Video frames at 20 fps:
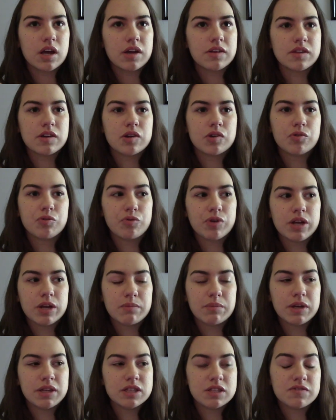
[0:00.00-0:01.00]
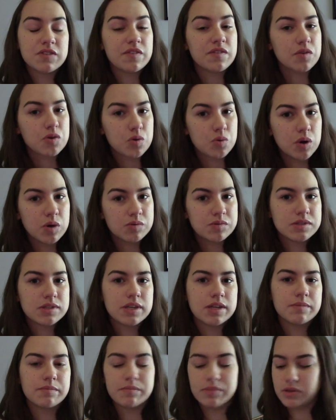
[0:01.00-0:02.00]
I think green means favorite quotes
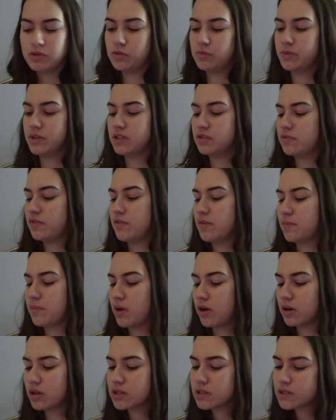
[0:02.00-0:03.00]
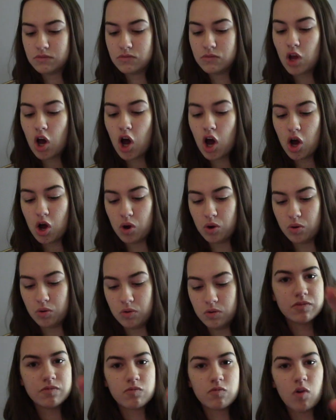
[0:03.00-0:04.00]
and blue means favorite parts.
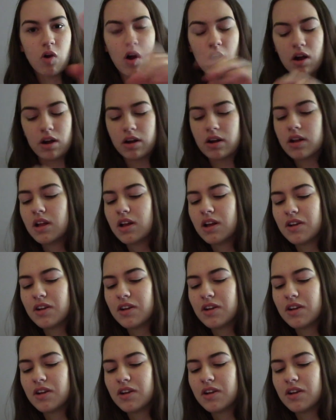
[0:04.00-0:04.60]
No! Wrong.